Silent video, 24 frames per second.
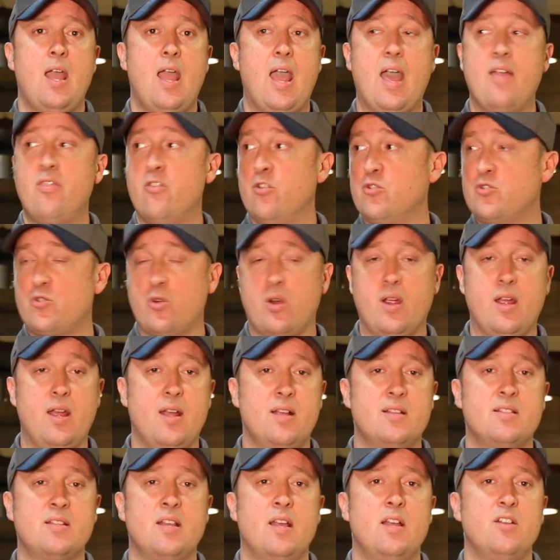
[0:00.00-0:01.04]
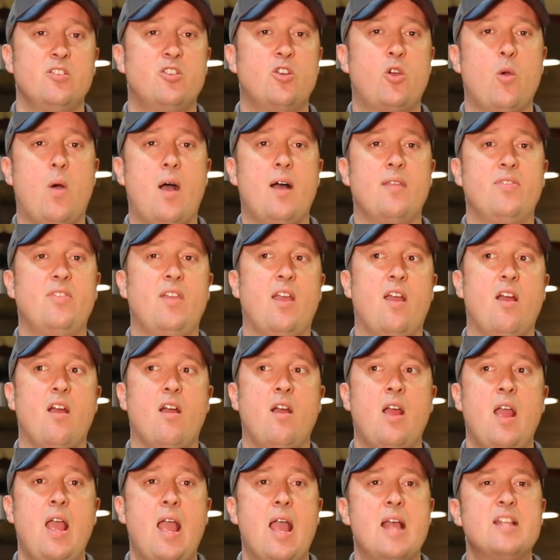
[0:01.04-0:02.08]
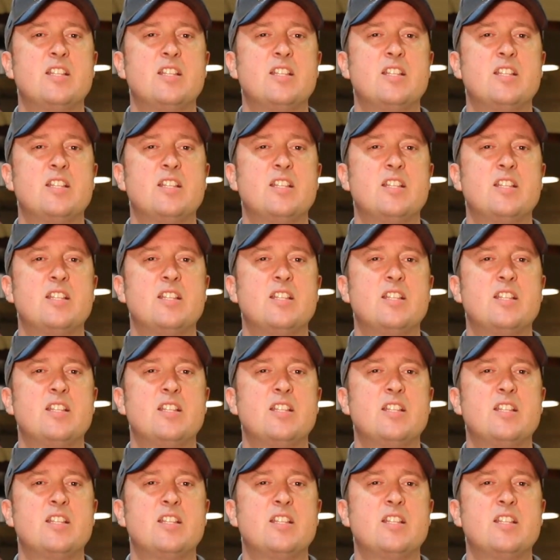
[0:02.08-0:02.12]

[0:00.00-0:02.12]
and their drinks, to go out there